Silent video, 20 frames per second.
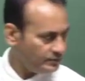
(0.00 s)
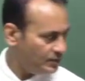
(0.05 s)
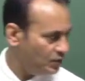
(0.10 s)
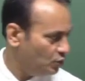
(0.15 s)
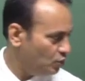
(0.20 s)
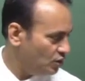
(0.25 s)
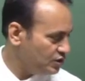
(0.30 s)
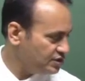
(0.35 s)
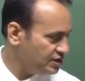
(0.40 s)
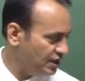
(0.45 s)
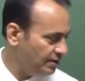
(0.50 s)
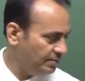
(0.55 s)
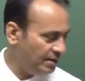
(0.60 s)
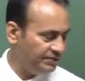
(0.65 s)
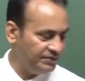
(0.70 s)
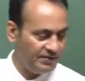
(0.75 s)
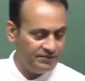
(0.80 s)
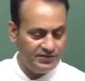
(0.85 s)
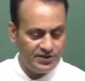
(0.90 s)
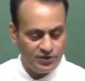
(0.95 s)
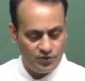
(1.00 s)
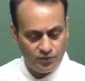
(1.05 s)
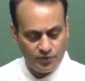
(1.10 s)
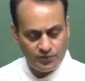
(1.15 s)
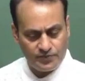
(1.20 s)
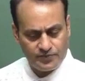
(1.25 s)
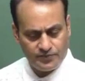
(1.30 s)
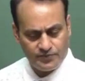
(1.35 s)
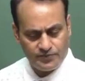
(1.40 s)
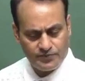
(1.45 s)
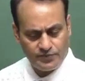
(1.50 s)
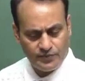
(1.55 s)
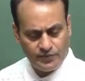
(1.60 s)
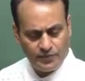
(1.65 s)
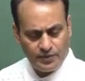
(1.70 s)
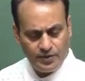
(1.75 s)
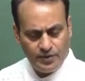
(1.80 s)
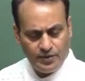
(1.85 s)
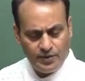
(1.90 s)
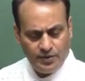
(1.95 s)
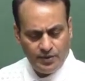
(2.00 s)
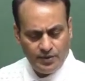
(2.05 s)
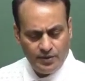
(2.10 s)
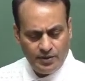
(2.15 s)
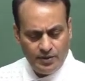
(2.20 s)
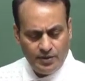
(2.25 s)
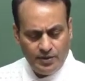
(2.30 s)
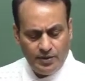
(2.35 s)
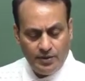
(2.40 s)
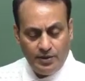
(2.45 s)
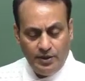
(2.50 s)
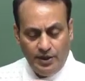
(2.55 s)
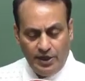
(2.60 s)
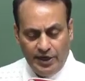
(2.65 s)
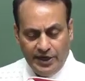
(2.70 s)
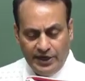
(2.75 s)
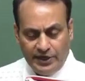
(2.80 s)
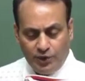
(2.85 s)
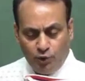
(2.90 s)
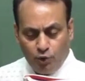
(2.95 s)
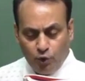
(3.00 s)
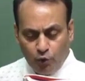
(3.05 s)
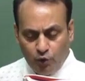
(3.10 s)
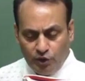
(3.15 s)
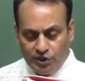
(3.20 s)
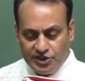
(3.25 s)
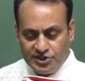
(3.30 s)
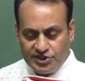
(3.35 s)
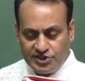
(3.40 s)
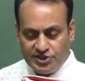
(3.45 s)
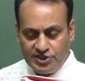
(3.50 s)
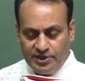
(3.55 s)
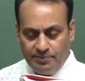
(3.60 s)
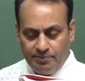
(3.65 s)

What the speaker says: question number 52. A two-digit